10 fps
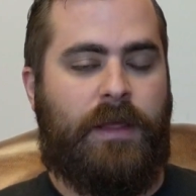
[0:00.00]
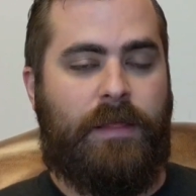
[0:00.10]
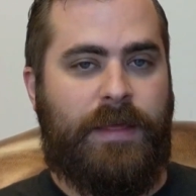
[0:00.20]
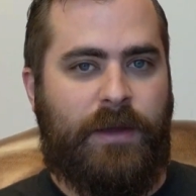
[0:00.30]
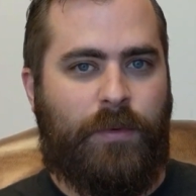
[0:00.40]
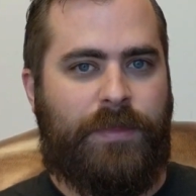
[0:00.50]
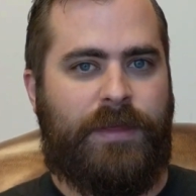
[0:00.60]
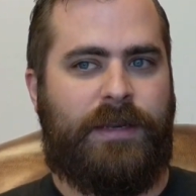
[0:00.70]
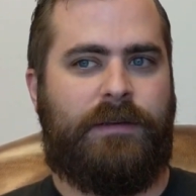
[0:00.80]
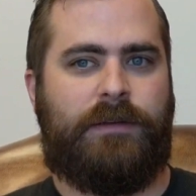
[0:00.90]
Then
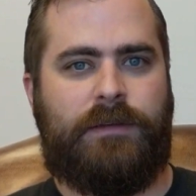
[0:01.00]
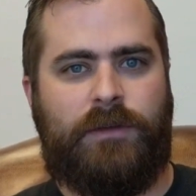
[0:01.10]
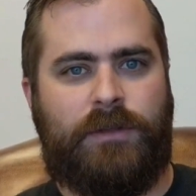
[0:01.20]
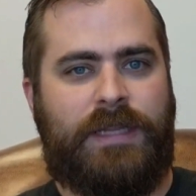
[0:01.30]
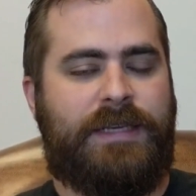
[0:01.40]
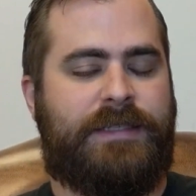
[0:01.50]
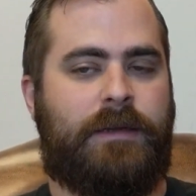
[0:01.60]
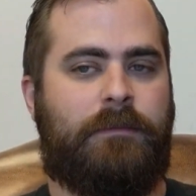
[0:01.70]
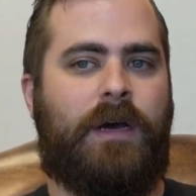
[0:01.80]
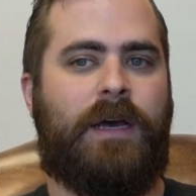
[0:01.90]
within less than
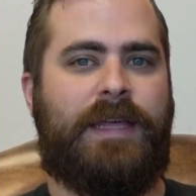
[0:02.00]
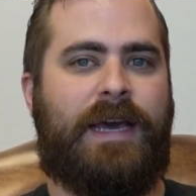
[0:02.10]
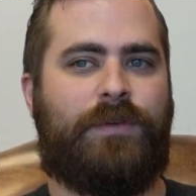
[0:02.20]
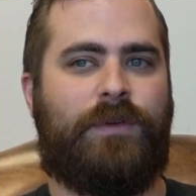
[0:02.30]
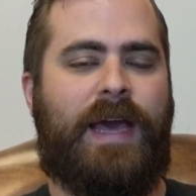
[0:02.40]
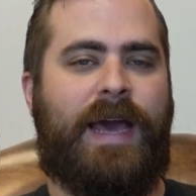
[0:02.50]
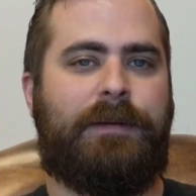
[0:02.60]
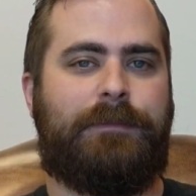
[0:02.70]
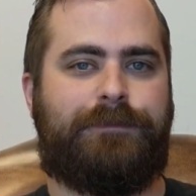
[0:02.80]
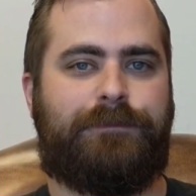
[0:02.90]
a month after
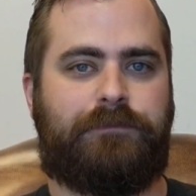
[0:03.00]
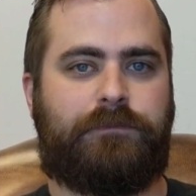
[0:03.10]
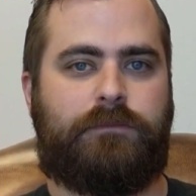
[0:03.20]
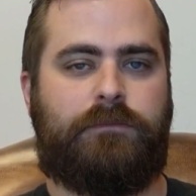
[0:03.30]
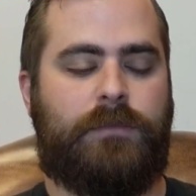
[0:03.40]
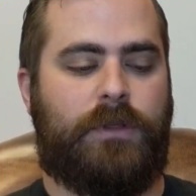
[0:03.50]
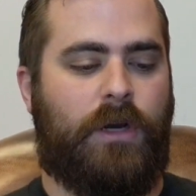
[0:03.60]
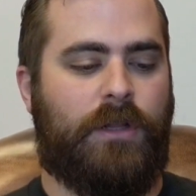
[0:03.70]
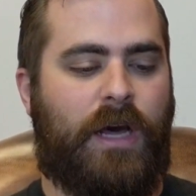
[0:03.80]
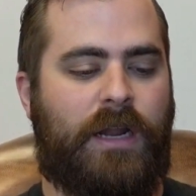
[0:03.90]
that,
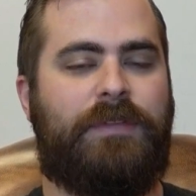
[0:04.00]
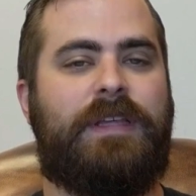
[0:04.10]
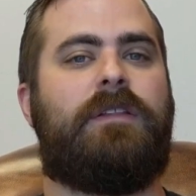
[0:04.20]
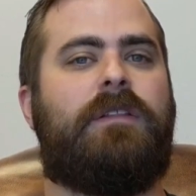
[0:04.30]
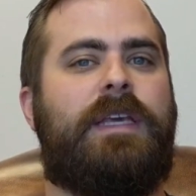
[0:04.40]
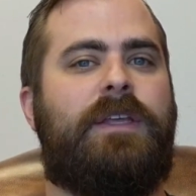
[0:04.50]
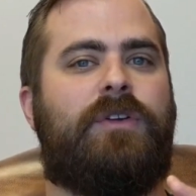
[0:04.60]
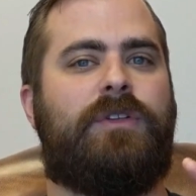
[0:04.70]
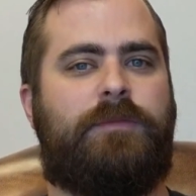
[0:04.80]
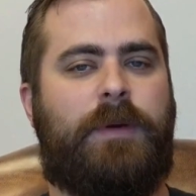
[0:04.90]
a lot of these
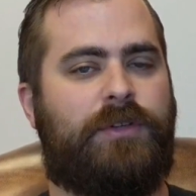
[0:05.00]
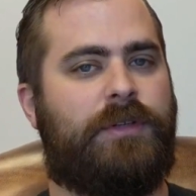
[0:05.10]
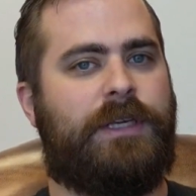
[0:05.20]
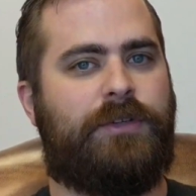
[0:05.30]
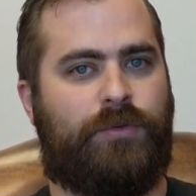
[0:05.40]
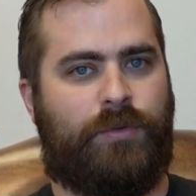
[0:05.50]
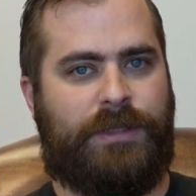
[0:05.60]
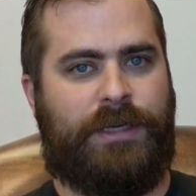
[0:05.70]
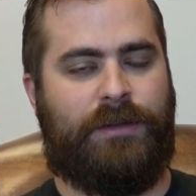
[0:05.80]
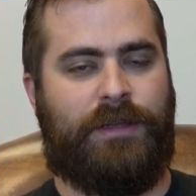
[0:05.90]
leaders, especially in Eastern
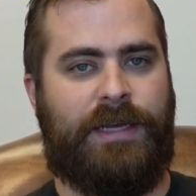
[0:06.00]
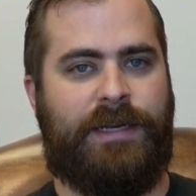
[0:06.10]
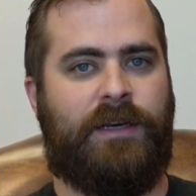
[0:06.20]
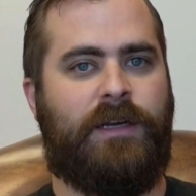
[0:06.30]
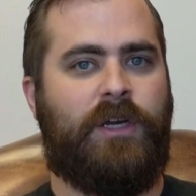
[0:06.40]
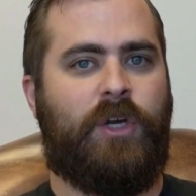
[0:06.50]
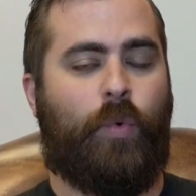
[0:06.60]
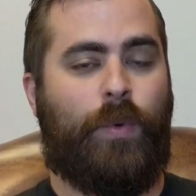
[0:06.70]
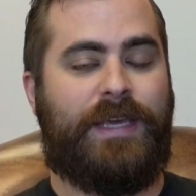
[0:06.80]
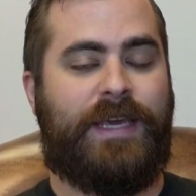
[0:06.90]
North Carolina,
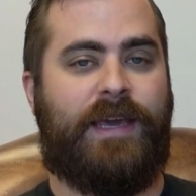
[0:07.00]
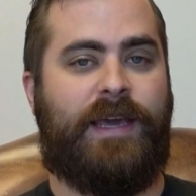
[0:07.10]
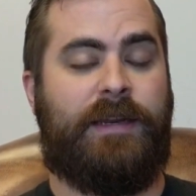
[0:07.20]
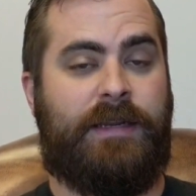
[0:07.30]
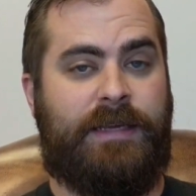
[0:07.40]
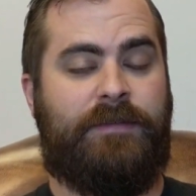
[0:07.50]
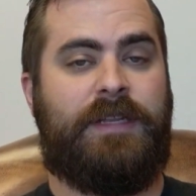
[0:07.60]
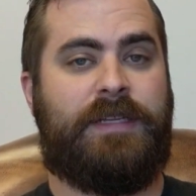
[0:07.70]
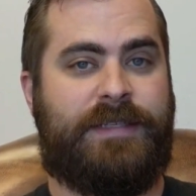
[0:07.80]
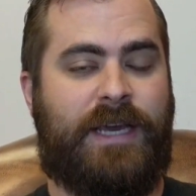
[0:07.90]
and even
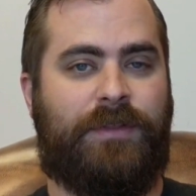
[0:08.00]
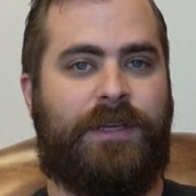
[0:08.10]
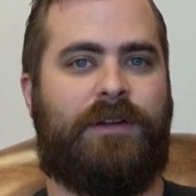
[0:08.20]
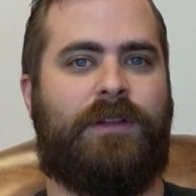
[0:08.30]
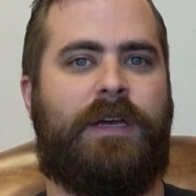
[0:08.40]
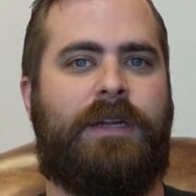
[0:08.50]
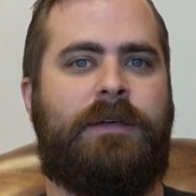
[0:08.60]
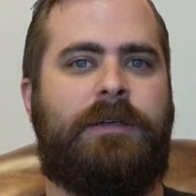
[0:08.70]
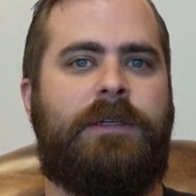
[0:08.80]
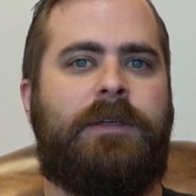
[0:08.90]
in South
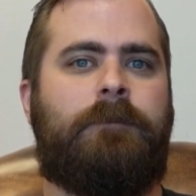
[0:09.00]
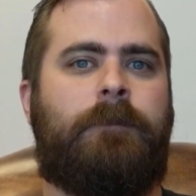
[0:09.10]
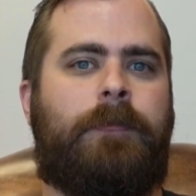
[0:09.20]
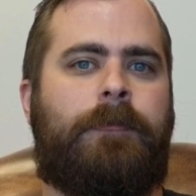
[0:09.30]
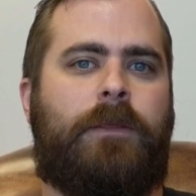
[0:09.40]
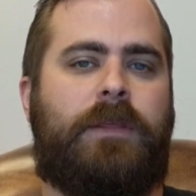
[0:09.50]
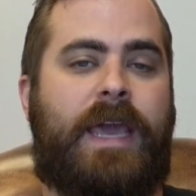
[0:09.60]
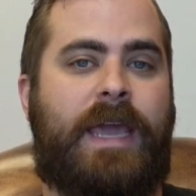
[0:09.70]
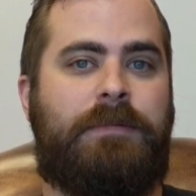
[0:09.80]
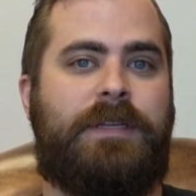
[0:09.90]
Carolina,
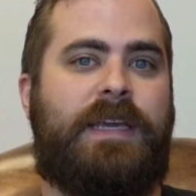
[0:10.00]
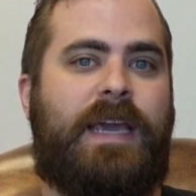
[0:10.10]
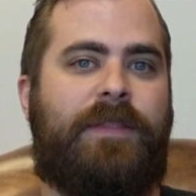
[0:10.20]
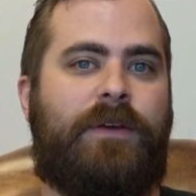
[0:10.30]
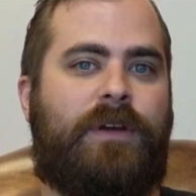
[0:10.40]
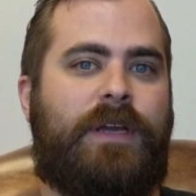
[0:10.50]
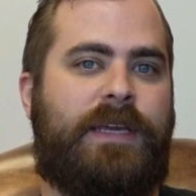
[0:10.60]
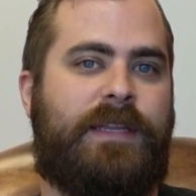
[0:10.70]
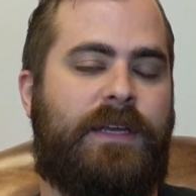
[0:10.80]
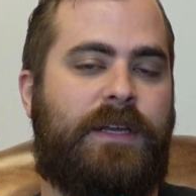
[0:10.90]
came together
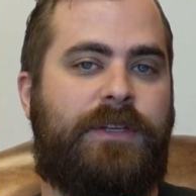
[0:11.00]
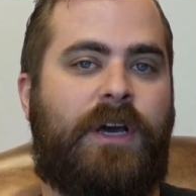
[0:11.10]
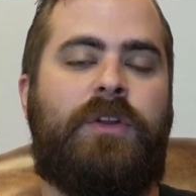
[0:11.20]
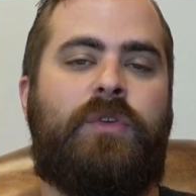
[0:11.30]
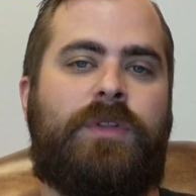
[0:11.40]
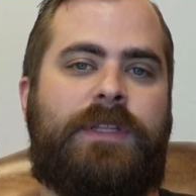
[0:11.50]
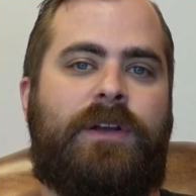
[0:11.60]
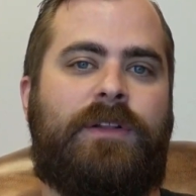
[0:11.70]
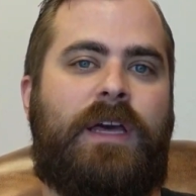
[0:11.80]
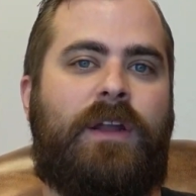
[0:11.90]
in Dunn, North
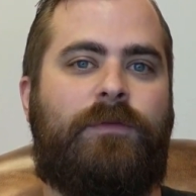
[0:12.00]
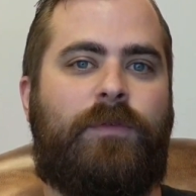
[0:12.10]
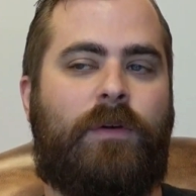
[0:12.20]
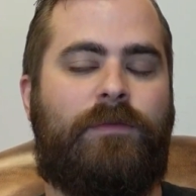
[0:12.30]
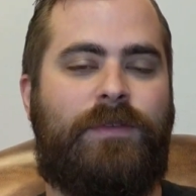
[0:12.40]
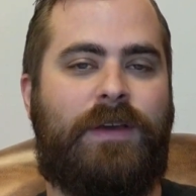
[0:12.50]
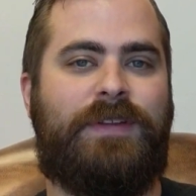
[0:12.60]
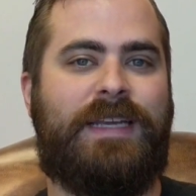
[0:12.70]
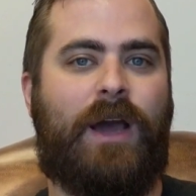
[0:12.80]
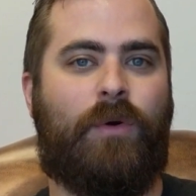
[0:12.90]
Carolina for a
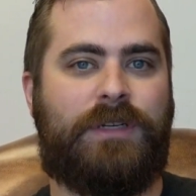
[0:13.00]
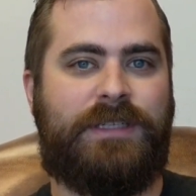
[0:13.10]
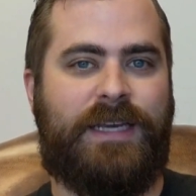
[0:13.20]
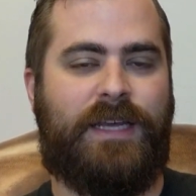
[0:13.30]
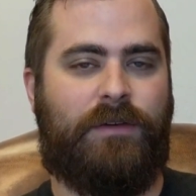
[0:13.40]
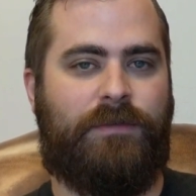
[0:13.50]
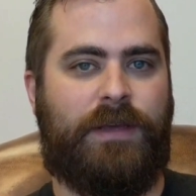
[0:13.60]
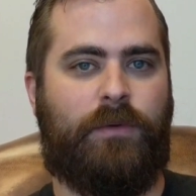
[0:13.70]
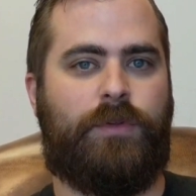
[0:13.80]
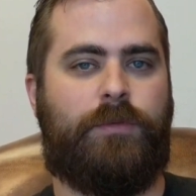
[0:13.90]
50-hour tent
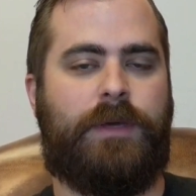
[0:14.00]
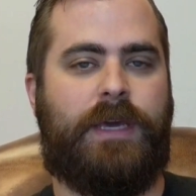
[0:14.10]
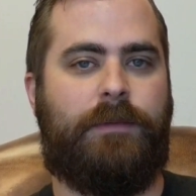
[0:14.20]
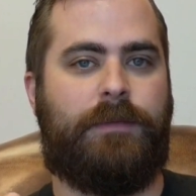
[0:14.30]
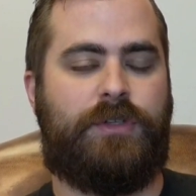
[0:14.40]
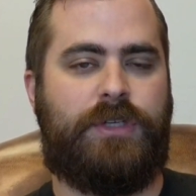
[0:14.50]
event, which became the